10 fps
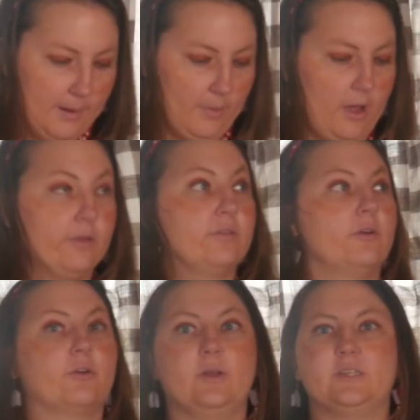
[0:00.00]
I'm
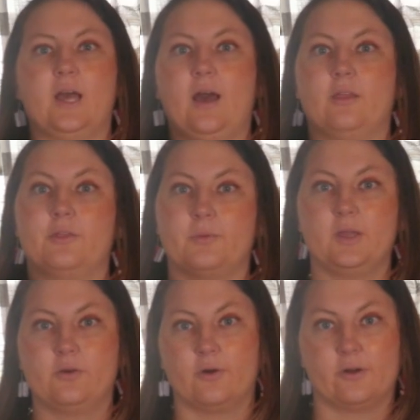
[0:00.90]
also going to add
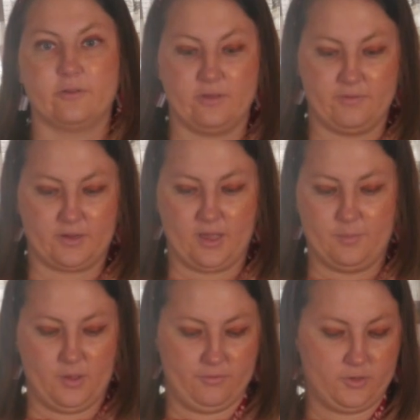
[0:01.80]
3/4
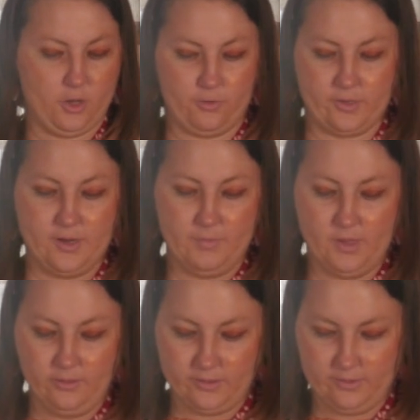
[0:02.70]
cup of coconut
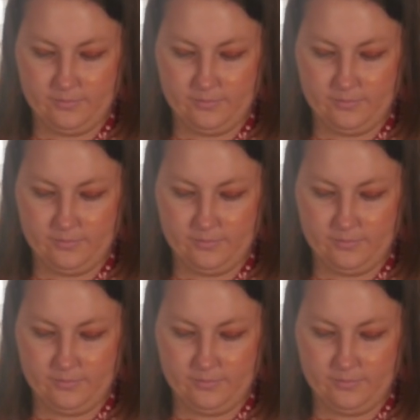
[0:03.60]
milk.